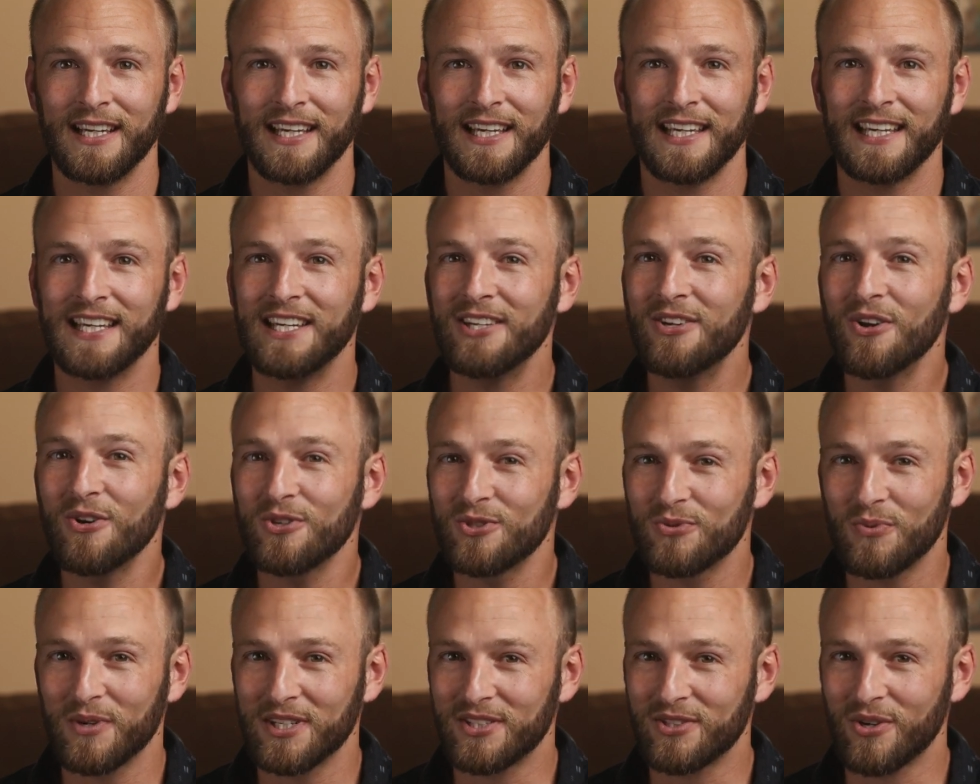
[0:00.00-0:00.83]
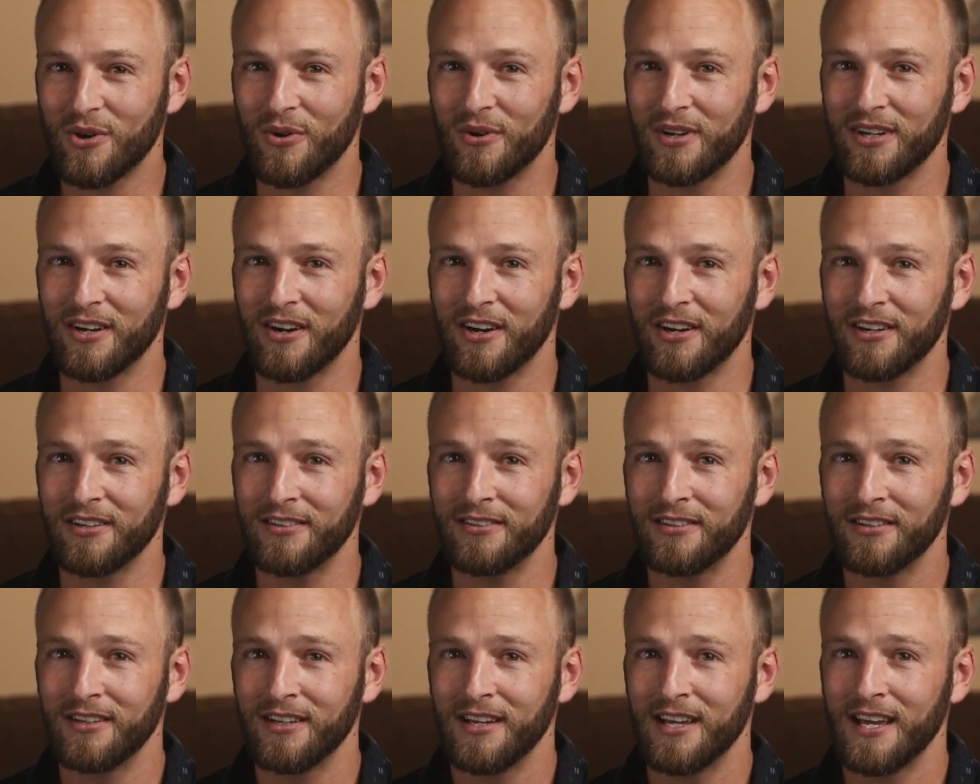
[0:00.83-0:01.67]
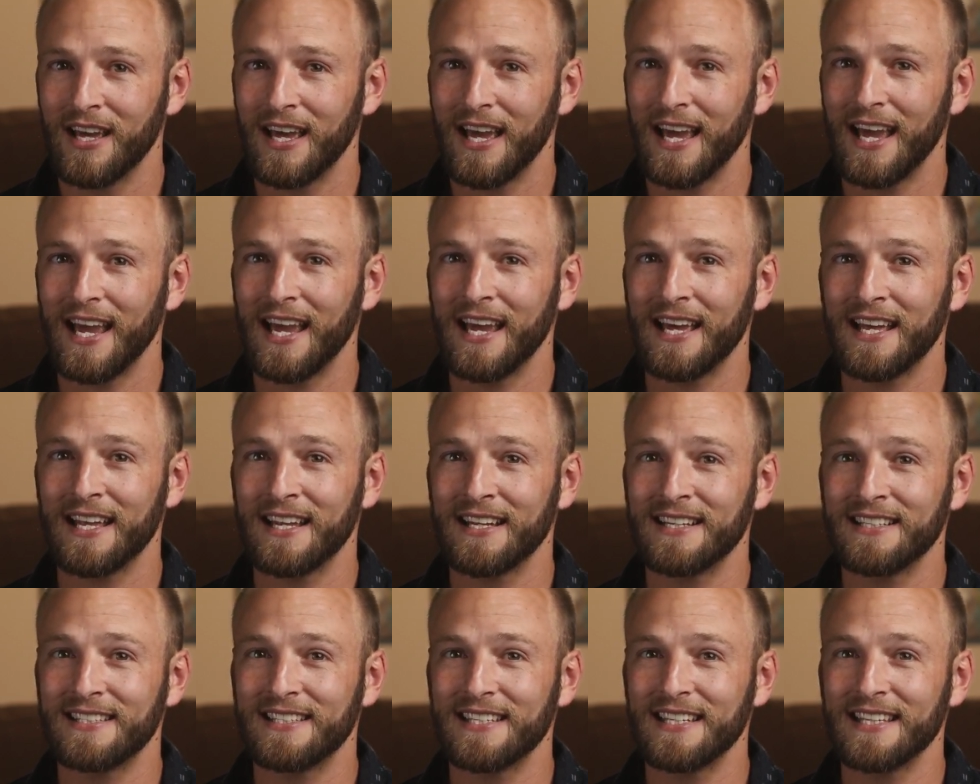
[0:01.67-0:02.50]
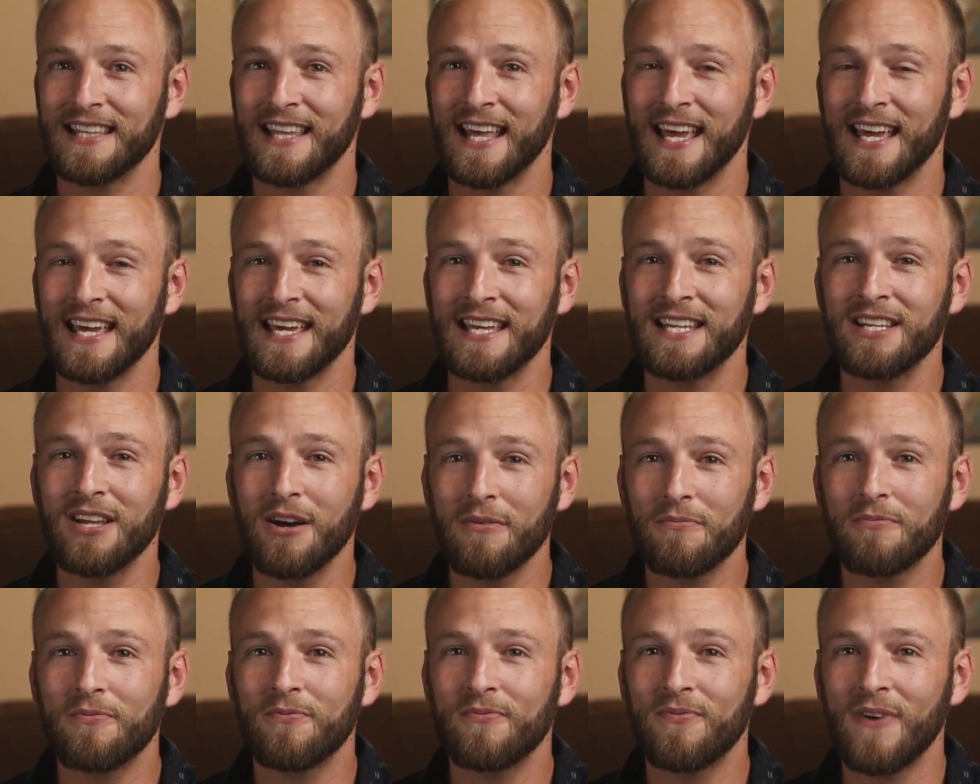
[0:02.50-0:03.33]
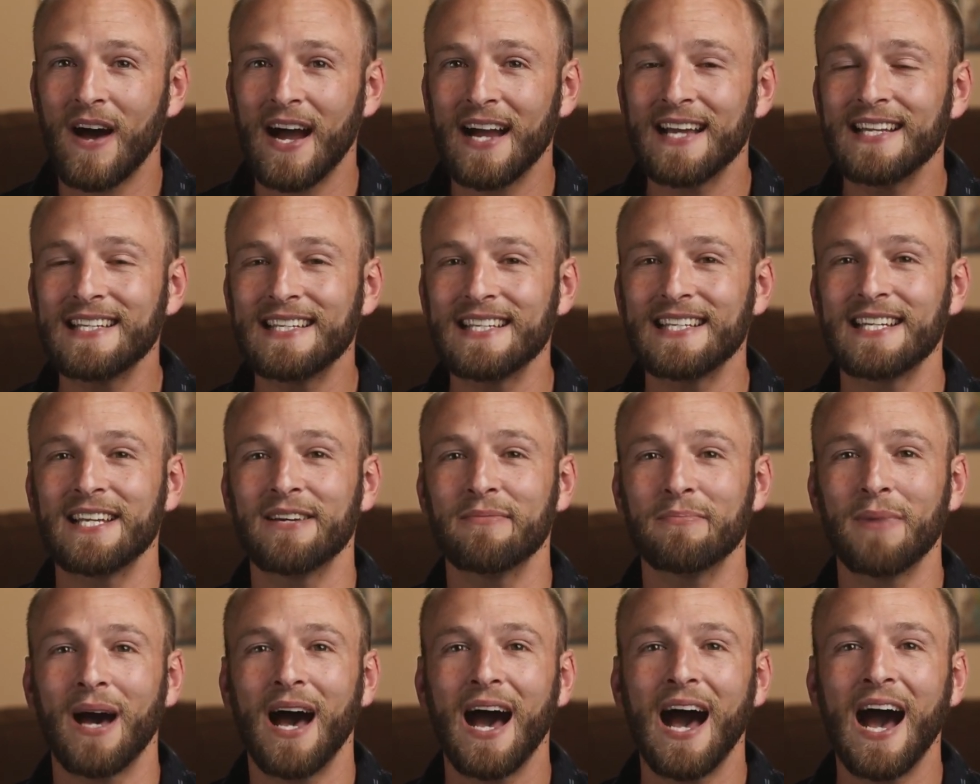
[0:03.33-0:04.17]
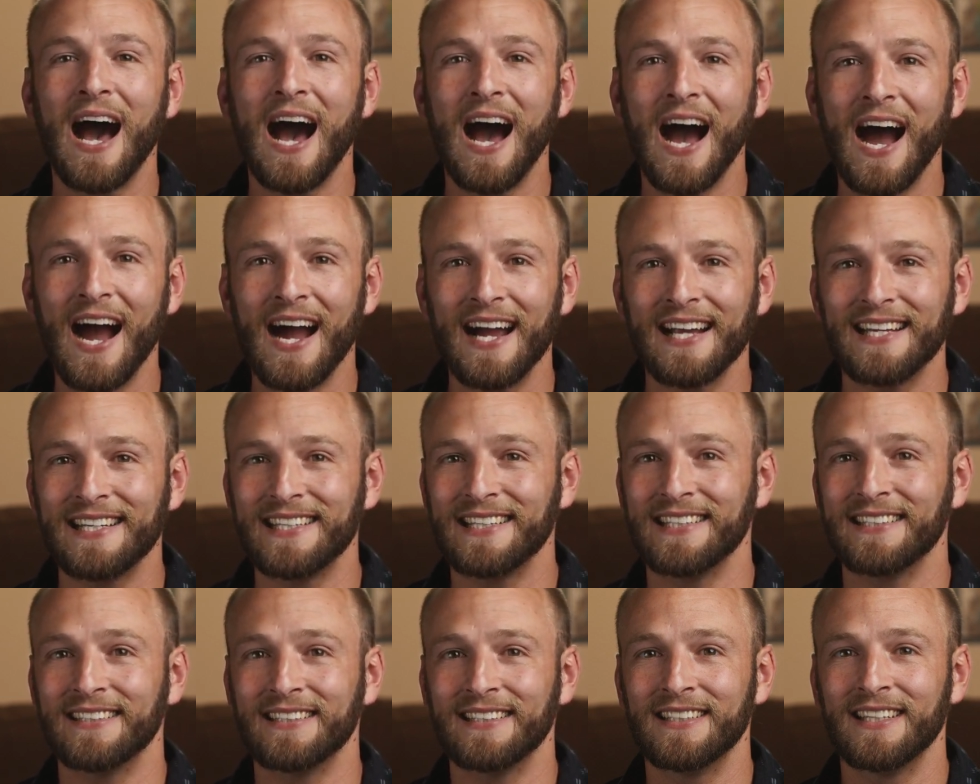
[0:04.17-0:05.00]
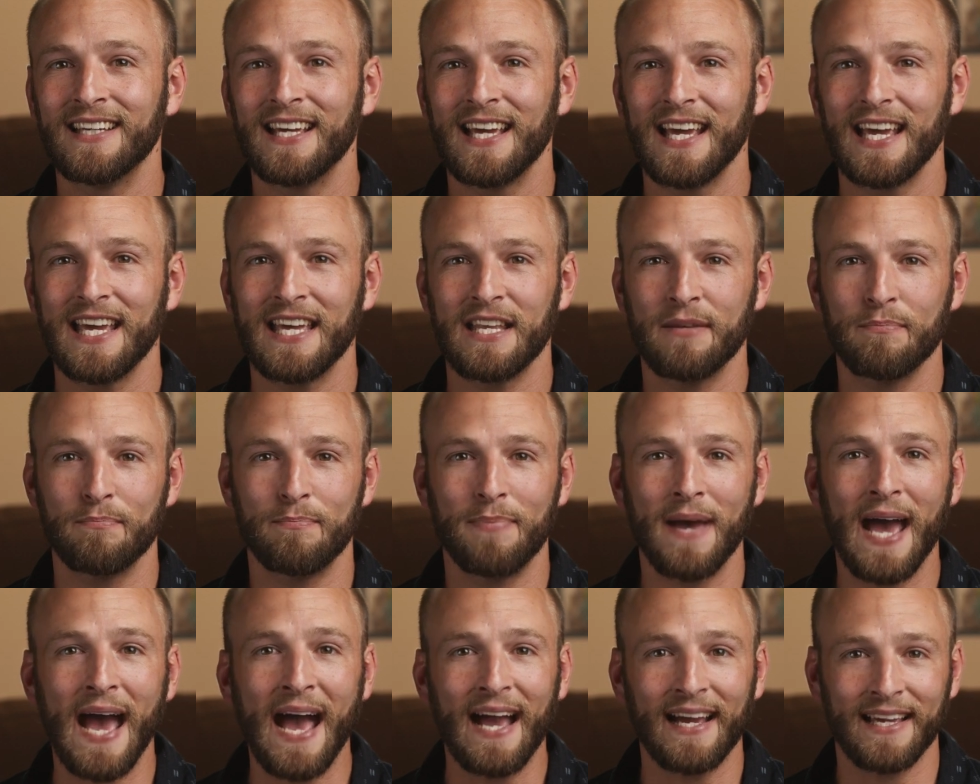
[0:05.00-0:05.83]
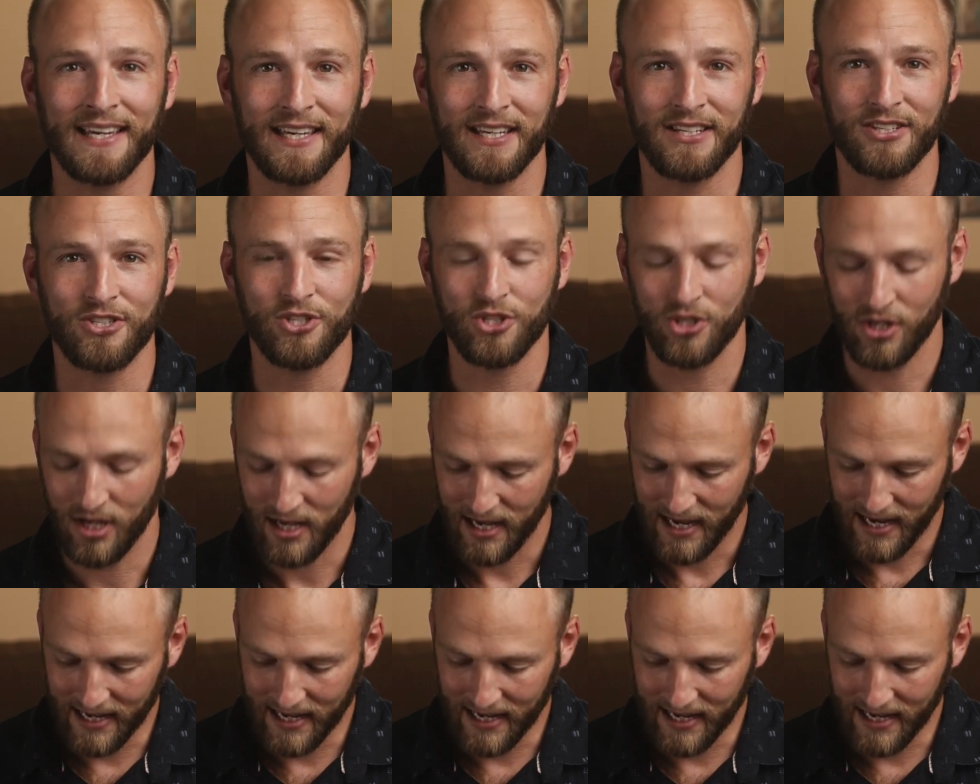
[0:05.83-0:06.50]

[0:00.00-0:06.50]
He knows what's going on, and they end up finding him hiding in baggage.